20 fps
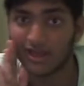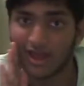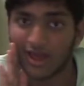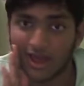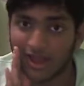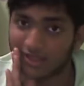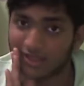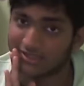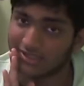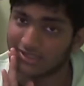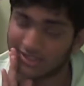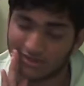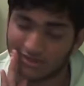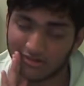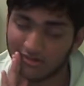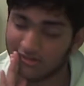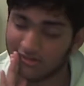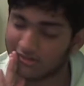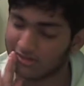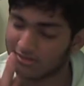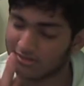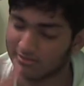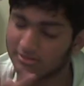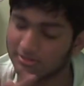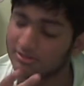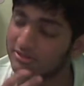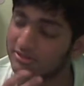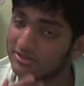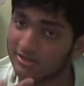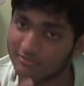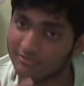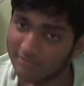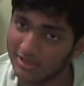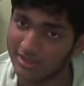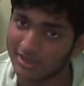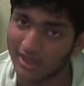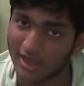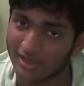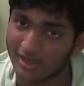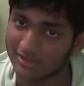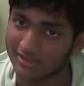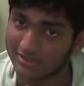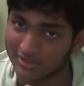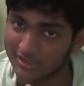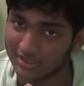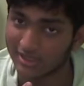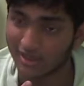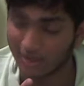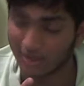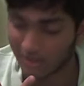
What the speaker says: act at all. You see me acting,